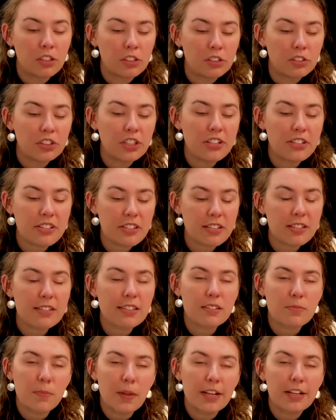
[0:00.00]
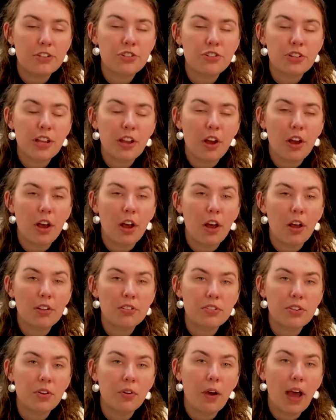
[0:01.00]
Jesus' ministry
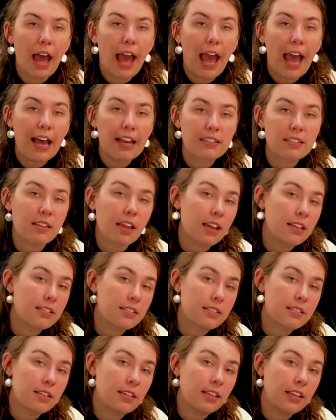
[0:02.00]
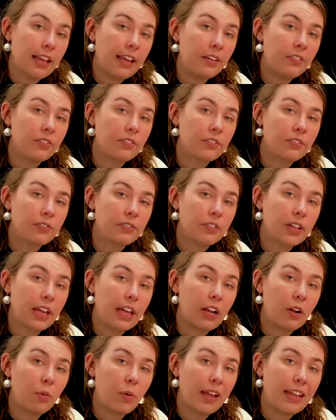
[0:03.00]
also asks us to live in
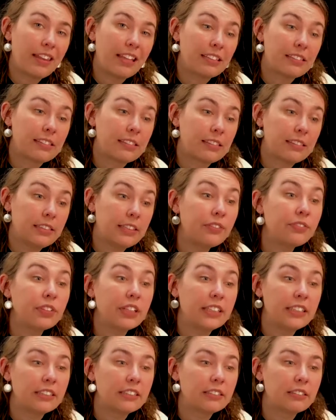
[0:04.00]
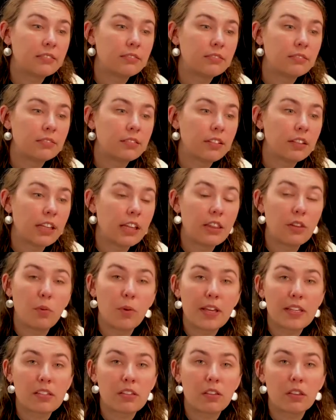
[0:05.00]
a way that's different than the
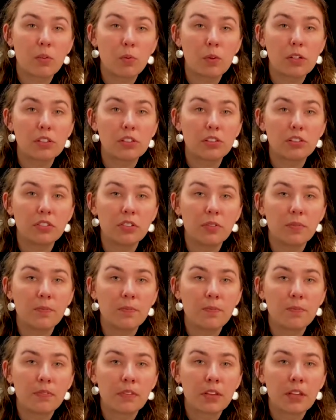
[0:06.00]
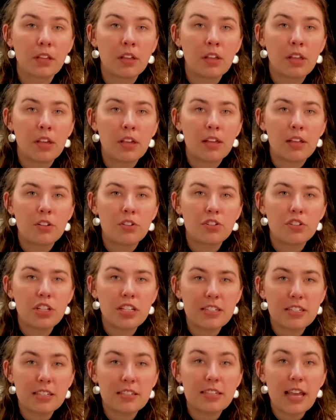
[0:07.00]
ways of the world.
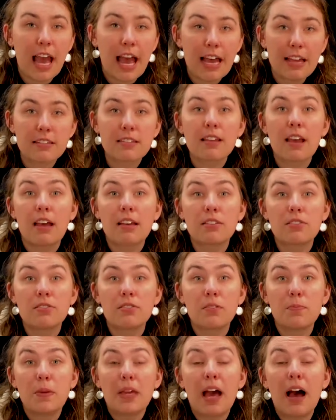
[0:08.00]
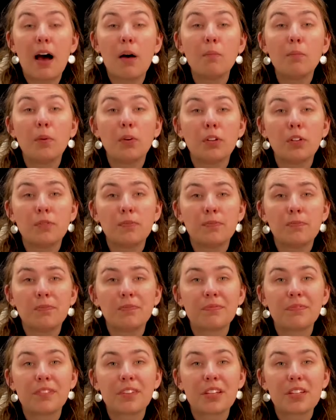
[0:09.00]
Jesus asks us to be humble,
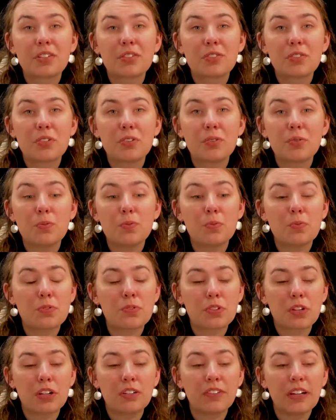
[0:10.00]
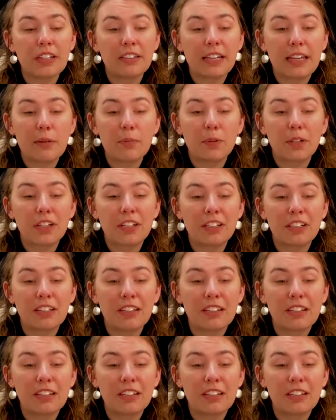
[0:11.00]
to serve our neighbor,